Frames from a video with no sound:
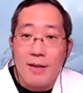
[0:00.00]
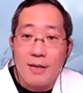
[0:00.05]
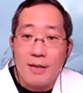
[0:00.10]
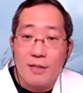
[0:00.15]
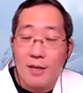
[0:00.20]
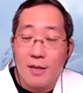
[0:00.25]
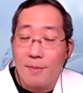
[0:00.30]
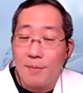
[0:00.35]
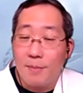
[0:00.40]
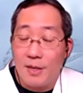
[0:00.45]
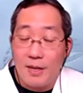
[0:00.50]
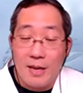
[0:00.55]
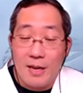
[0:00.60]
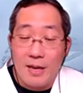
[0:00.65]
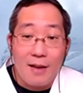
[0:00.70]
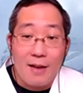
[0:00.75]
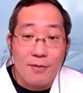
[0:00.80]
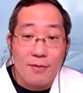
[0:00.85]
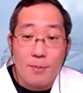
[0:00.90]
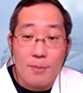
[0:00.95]
something you
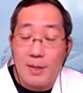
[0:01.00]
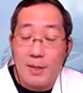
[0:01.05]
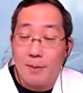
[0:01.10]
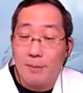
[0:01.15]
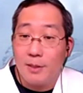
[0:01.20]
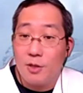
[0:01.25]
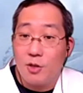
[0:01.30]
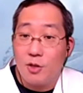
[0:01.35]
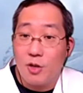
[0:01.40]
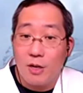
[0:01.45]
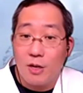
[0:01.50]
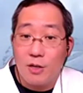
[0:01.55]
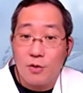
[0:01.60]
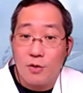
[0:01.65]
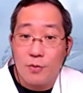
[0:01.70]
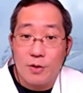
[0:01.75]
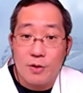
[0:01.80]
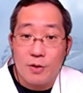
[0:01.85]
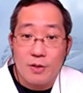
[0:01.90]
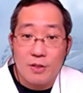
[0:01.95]
have to be able to judge
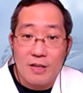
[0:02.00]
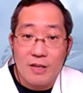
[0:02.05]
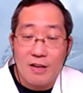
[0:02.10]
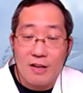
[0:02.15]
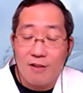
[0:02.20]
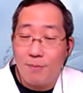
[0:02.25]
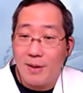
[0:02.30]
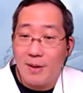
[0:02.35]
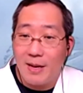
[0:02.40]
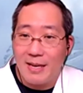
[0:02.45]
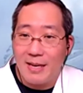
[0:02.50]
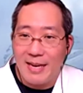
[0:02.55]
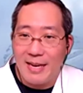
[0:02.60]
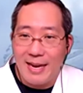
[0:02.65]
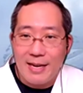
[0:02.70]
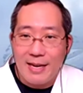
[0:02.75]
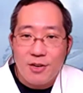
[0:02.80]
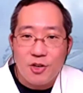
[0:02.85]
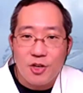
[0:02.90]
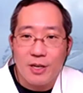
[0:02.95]
for yourself by
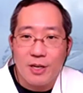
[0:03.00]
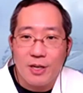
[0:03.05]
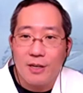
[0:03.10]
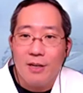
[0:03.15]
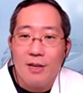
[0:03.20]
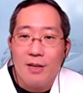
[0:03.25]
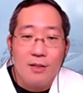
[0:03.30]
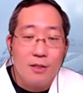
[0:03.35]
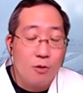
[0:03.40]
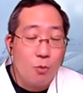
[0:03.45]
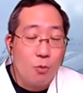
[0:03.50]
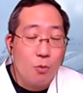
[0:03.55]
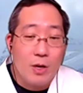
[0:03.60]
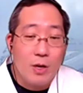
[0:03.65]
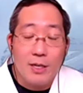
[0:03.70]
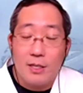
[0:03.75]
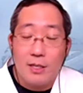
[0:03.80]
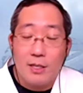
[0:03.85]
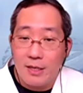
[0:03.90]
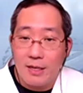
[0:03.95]
gauging to what
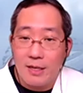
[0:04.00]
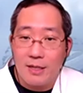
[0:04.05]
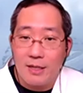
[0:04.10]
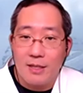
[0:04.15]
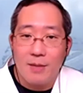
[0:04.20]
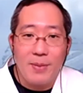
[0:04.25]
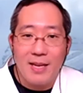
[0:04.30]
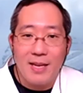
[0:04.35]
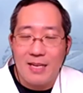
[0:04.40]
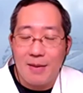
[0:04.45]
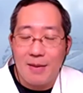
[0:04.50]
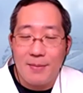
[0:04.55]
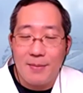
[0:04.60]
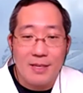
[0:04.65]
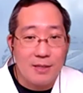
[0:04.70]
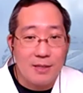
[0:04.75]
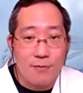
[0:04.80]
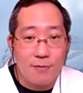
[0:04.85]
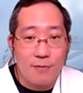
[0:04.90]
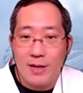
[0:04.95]
extent the pandemic
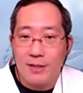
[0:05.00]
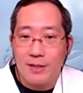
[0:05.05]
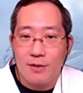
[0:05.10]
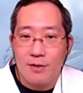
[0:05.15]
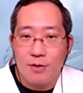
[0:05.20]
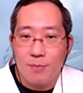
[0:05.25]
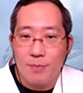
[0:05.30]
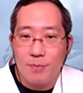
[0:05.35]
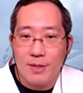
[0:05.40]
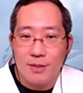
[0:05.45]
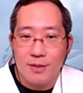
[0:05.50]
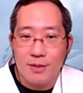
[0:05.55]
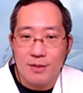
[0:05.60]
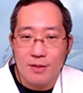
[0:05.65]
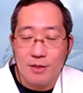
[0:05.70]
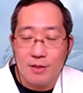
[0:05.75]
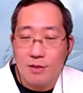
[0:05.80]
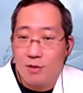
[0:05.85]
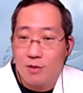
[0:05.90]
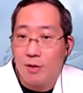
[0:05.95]
has affected your
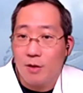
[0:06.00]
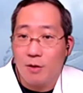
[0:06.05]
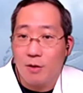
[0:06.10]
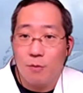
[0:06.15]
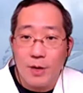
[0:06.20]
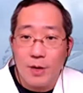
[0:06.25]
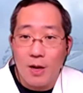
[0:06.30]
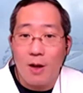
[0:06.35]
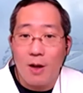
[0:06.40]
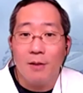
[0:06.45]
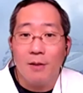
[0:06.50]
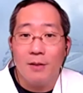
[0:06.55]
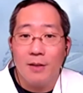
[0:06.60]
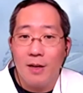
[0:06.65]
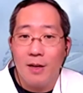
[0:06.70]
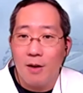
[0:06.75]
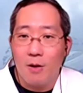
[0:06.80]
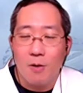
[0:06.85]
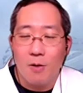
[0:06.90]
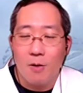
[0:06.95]
business. Look, we all
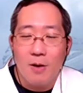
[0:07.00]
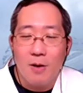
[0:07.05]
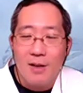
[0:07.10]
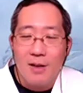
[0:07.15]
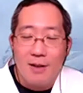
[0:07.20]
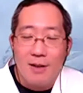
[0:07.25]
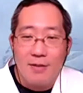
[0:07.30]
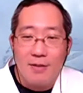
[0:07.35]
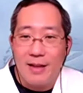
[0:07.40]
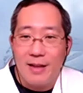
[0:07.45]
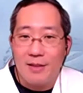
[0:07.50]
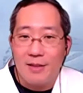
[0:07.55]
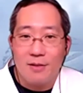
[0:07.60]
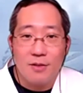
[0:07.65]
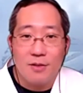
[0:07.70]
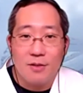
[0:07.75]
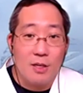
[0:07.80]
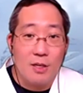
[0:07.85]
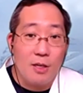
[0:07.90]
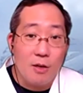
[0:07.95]
know that there's
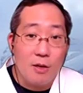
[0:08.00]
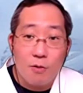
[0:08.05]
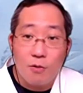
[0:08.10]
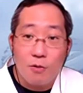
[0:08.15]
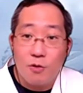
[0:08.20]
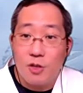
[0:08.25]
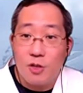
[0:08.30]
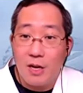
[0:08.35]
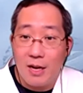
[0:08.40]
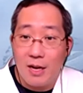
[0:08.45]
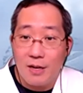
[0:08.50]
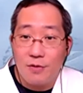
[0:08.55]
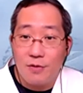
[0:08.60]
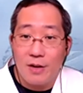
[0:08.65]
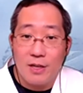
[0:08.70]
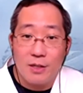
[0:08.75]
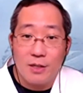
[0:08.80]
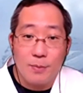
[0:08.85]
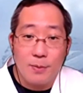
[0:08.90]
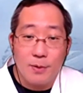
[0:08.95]
a huge
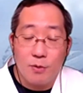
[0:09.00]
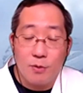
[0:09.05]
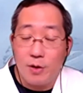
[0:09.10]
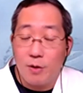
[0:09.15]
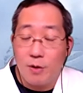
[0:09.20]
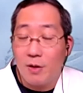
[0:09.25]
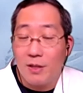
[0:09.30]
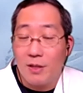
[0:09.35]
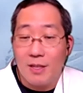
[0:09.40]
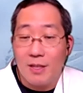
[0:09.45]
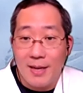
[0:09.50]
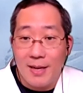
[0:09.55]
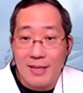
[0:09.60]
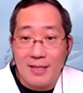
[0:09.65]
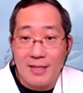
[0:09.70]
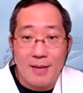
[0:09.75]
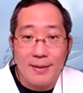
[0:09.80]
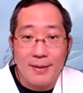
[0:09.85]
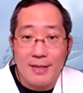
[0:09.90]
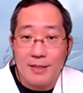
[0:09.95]
contrast between what the
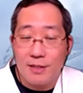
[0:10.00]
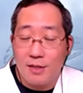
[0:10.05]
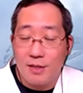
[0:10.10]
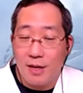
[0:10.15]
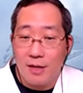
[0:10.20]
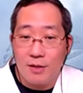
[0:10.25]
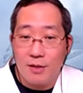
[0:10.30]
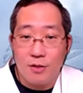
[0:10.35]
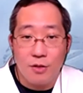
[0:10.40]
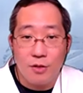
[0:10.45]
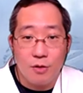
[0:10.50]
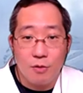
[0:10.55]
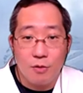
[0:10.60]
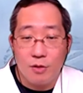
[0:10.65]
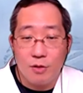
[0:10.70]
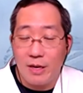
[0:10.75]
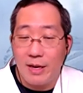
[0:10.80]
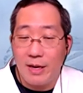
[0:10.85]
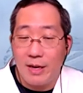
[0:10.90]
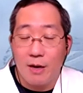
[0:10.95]
pandemic has done to,
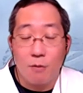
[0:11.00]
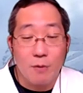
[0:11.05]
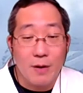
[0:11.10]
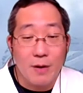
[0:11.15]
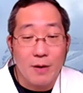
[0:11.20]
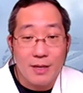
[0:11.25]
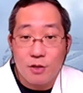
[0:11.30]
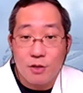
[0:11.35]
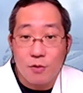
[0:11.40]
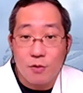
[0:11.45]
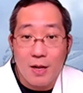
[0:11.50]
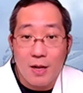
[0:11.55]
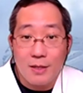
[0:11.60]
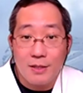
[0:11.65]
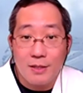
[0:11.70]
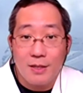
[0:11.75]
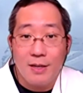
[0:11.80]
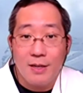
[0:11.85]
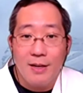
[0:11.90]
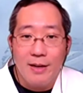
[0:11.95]
say, a
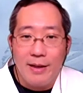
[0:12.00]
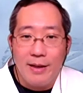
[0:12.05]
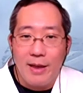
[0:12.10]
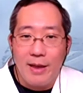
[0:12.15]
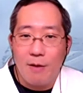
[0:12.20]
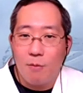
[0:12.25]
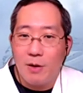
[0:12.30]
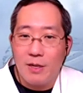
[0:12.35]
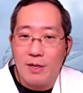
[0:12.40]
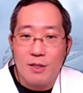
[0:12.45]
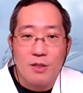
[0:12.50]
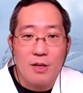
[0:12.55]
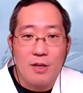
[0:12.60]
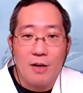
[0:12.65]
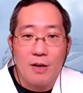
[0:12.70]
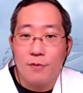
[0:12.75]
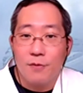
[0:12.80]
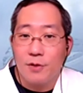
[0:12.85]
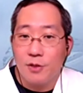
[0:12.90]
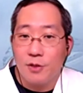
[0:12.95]
restaurant and what it's done
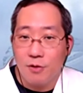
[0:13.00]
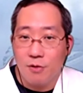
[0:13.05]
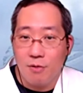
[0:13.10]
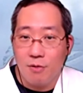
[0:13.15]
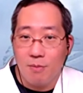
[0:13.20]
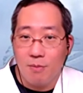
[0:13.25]
for Zoom.